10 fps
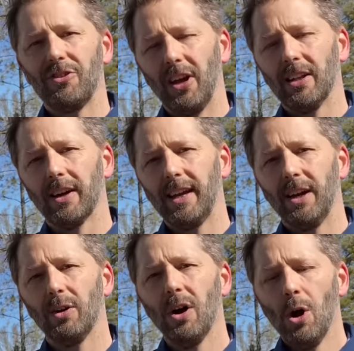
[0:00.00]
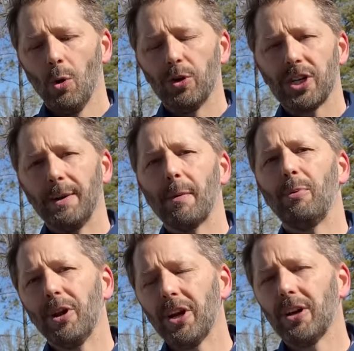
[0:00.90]
chain lock here, which came out
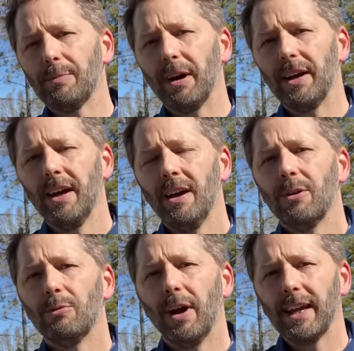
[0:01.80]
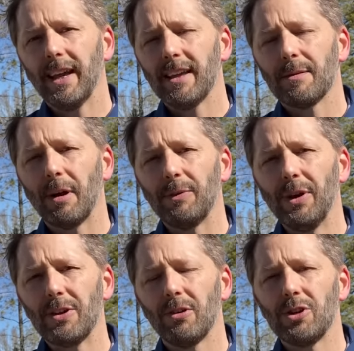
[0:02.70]
pretty good in my rankings and my
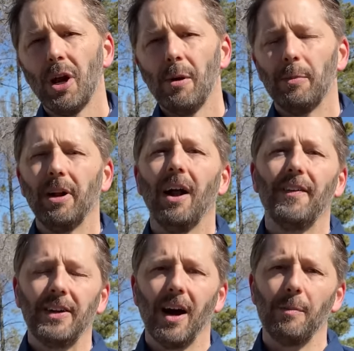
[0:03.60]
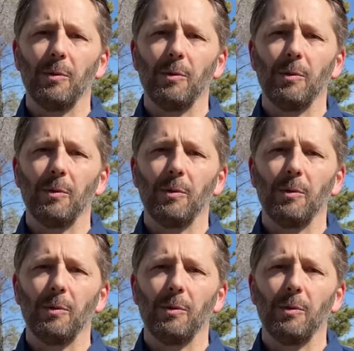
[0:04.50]
research, but not at the top.